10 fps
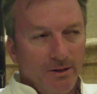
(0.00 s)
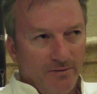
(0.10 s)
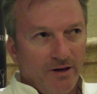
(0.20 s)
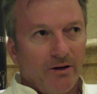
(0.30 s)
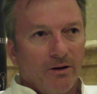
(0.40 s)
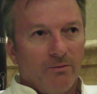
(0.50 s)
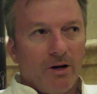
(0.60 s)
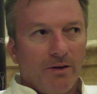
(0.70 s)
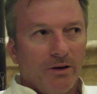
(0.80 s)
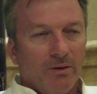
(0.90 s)
They get on the
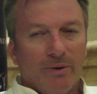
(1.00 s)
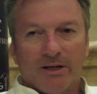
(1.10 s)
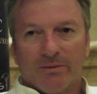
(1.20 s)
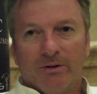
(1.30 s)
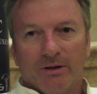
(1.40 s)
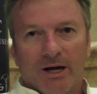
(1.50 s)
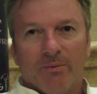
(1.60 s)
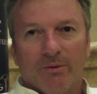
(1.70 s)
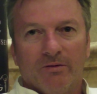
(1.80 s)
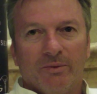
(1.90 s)
run, they've got the batsmen
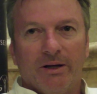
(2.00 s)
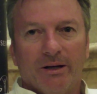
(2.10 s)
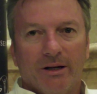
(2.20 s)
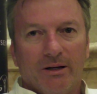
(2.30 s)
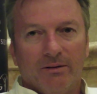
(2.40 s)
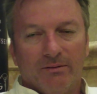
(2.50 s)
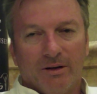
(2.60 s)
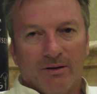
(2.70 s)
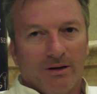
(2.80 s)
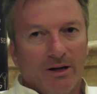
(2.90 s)
capable of beating
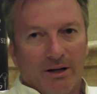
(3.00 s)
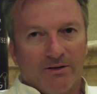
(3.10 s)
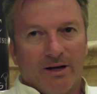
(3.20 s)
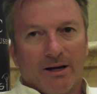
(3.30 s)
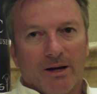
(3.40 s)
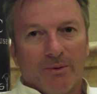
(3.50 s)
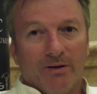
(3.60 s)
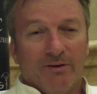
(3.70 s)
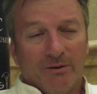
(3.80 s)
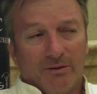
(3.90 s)
any attack up, and they
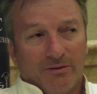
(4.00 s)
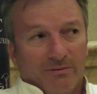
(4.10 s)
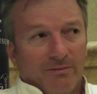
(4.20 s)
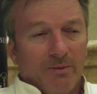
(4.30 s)
have to do it.